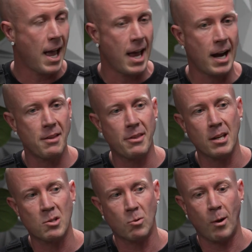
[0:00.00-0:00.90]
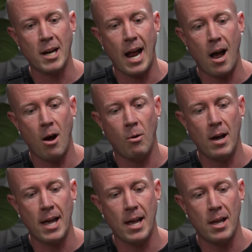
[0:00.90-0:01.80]
And I think it's great how
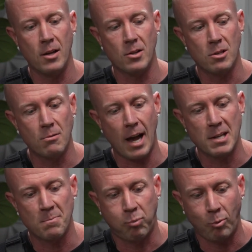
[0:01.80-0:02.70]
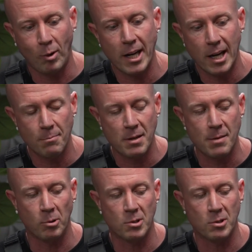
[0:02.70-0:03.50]
you guys bring in people